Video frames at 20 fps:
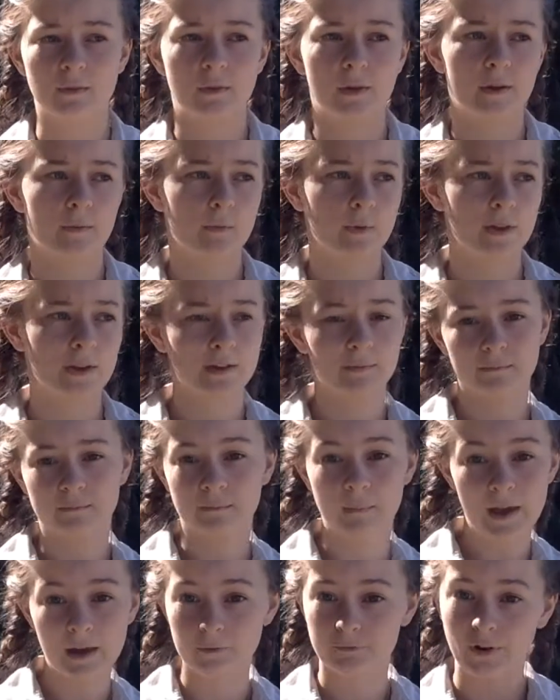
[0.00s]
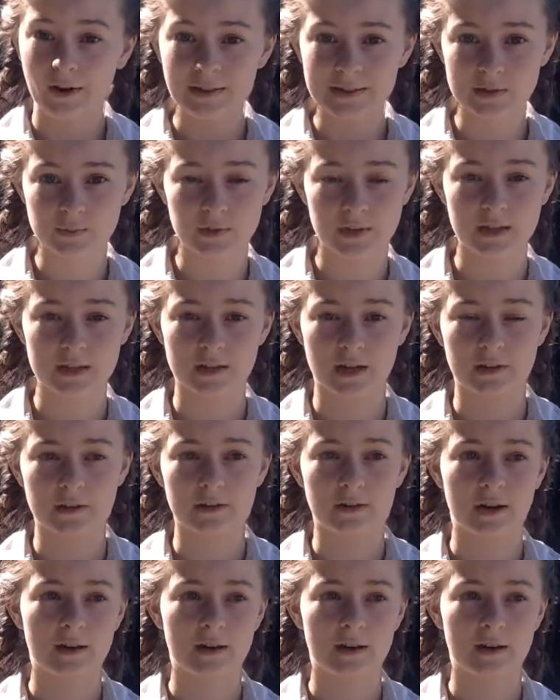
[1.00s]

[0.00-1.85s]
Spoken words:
that we can make friends with each other.